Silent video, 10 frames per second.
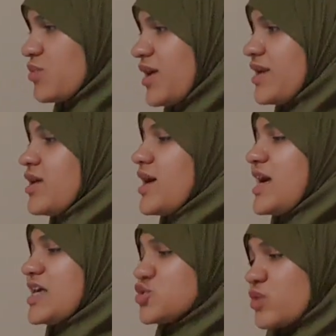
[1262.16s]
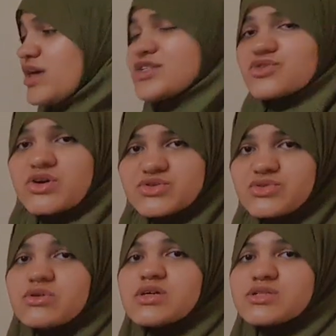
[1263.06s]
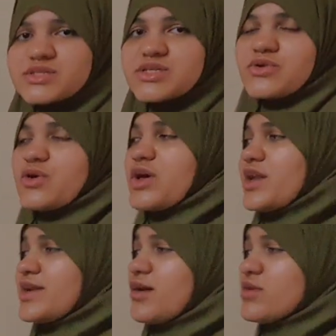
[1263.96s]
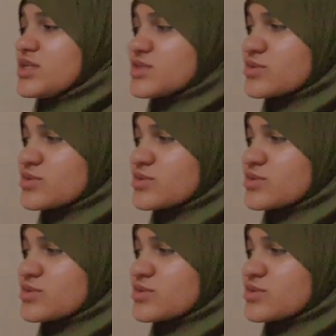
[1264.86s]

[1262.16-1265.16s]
1 and y is equal to 0. Now let's